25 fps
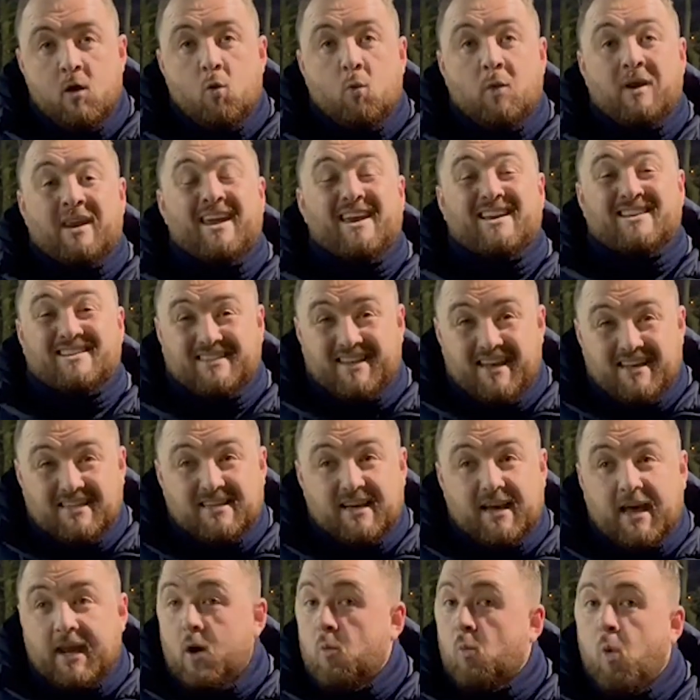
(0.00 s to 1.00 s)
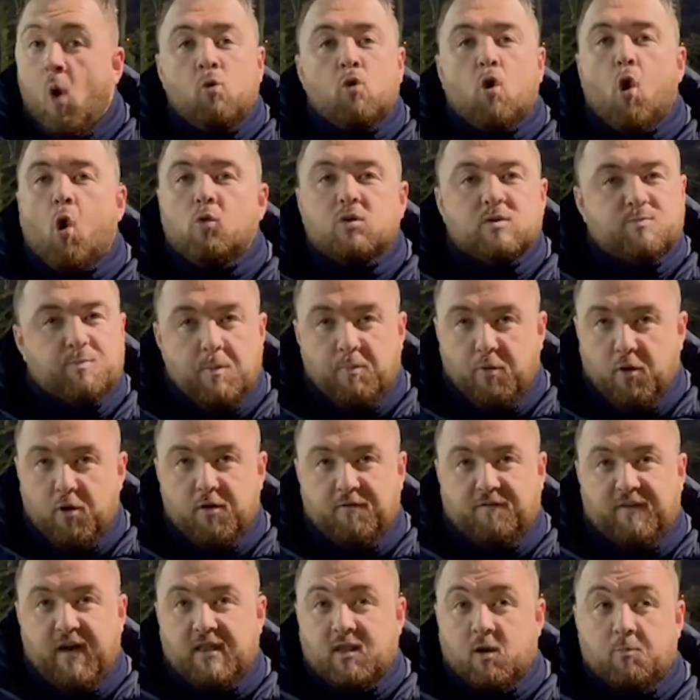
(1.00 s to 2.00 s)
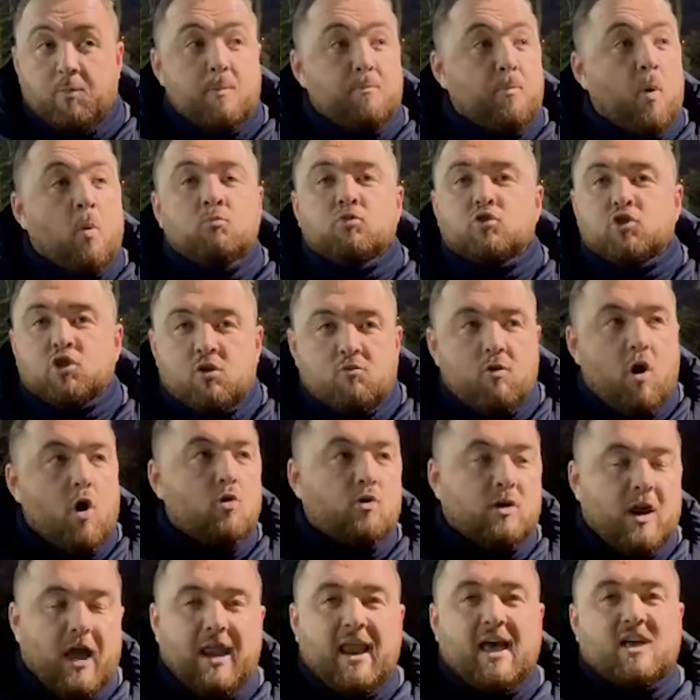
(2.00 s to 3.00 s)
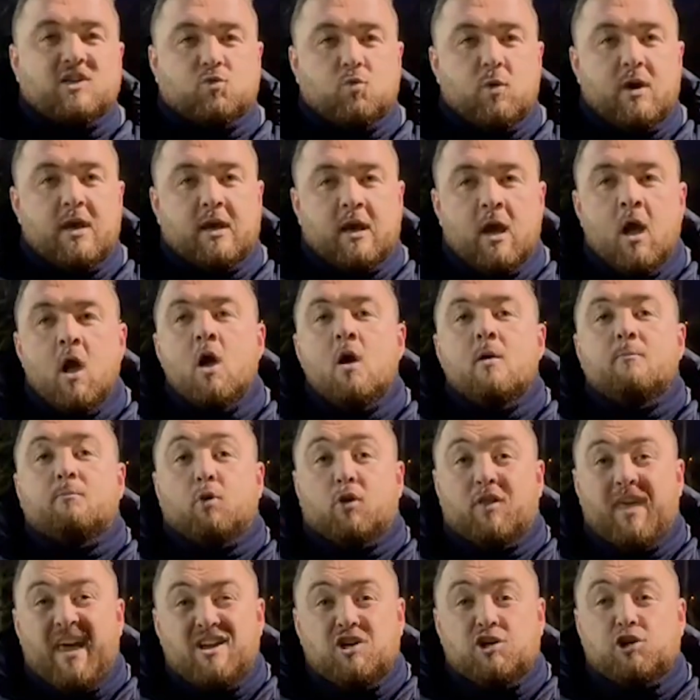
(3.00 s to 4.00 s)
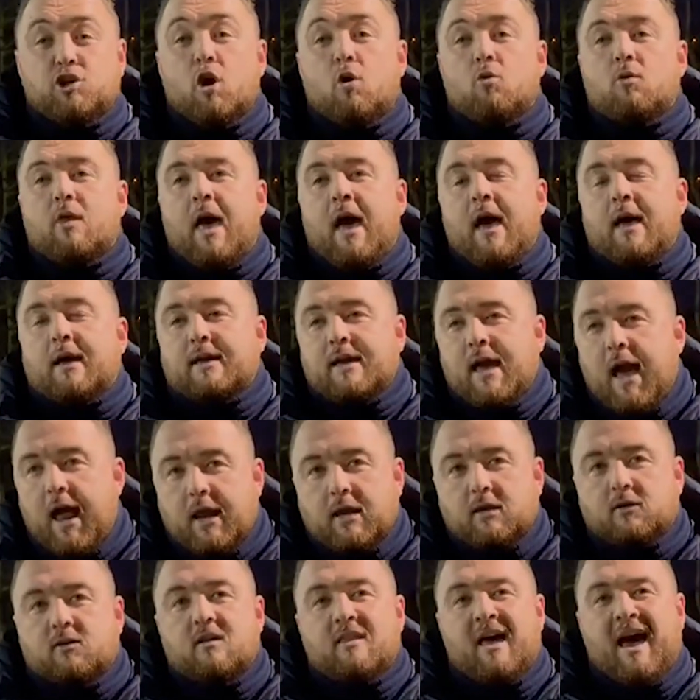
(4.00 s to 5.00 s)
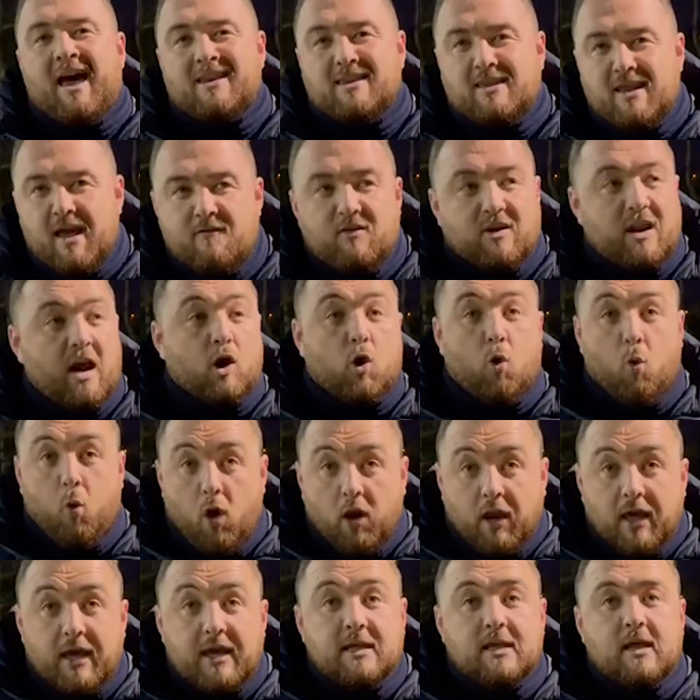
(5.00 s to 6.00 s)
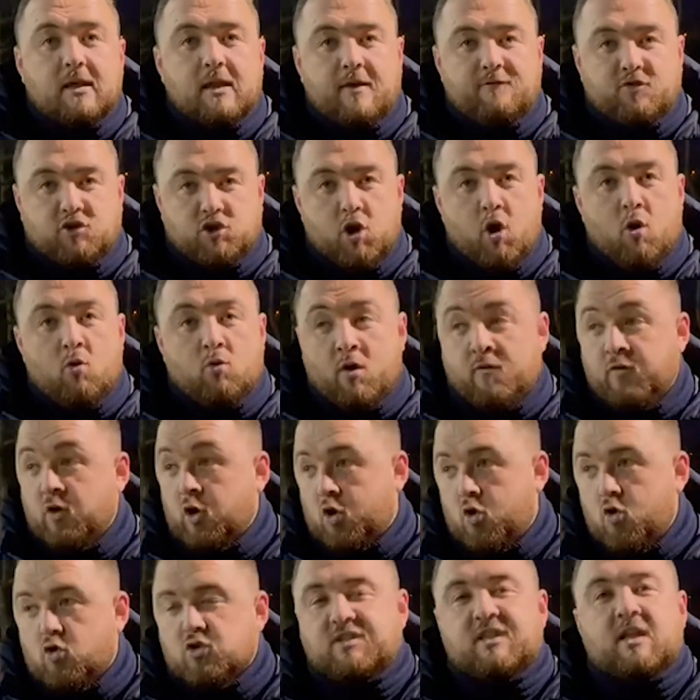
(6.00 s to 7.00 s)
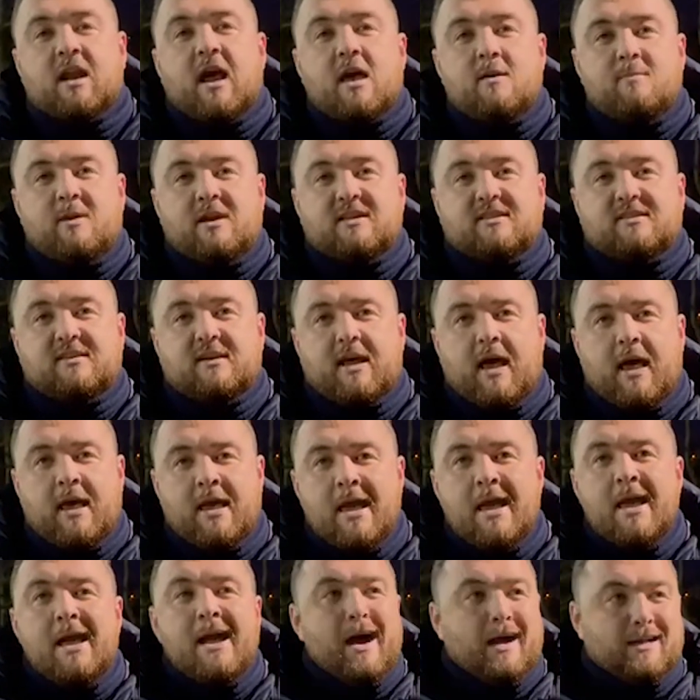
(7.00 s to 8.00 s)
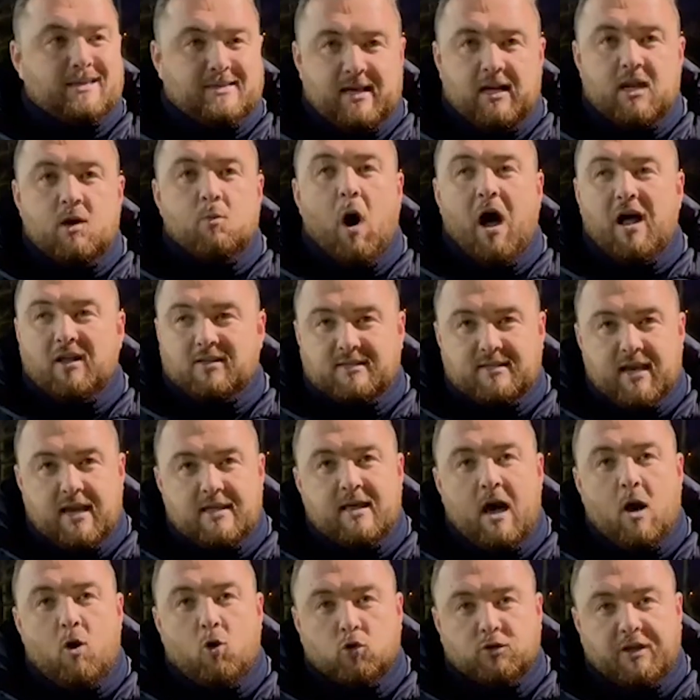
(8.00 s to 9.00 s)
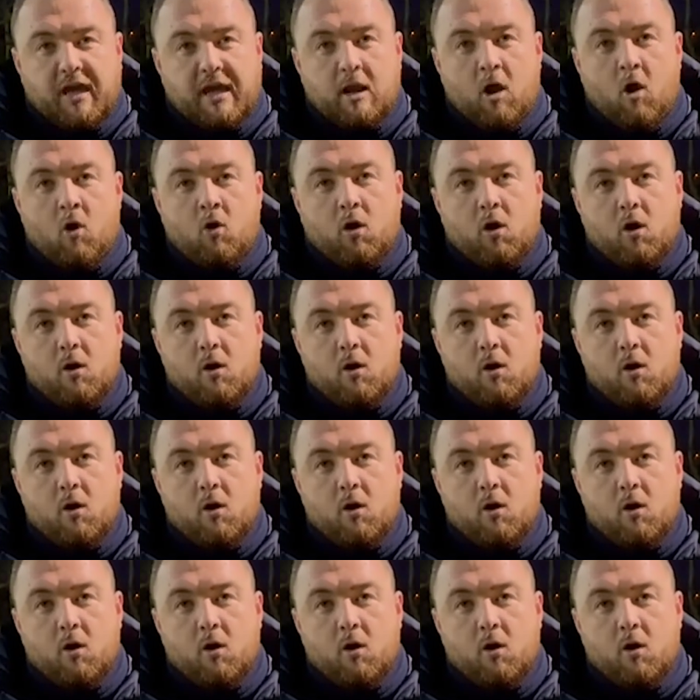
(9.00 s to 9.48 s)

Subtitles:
We need to stick together. It won't always be perfect. There'll be bumps on the road like last week, but they show that character, that endeavour, that quality that they've shown over the course of the 90 minutes today. I tell you what, I'll take that all day long.